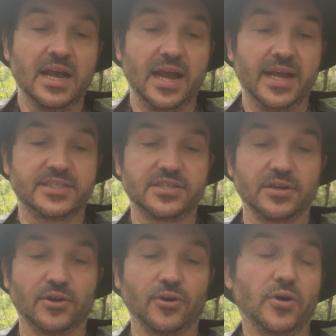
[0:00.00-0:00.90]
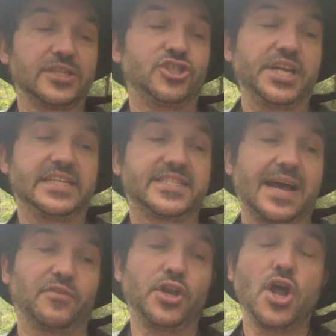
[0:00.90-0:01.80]
It's so
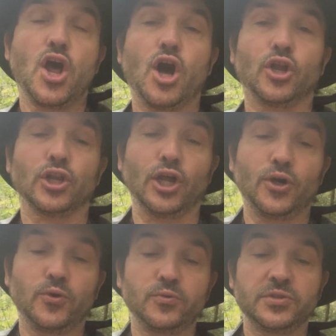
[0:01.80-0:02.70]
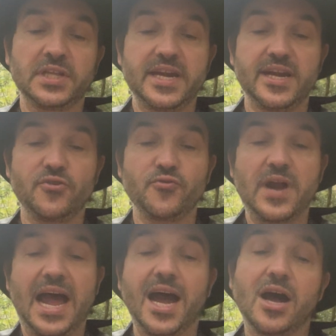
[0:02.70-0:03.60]
G7, lonely
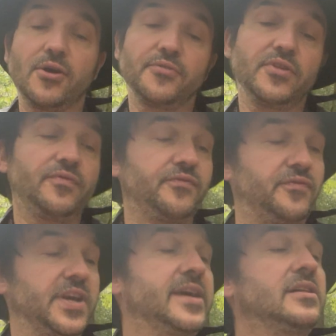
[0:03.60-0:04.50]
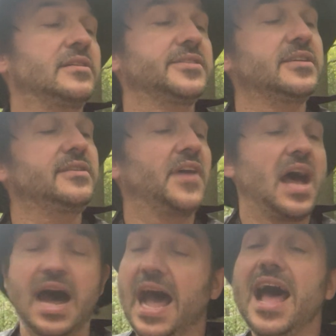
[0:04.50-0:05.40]
round the fields of
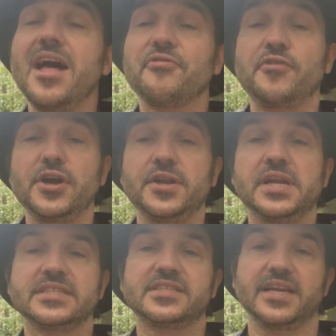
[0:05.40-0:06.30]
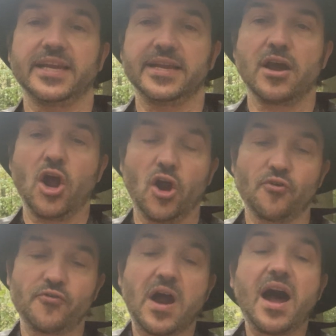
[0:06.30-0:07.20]
Athen, C,
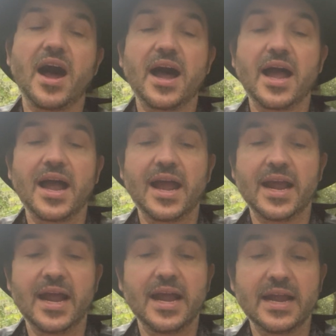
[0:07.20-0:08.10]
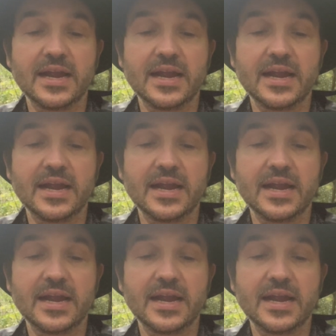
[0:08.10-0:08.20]
right.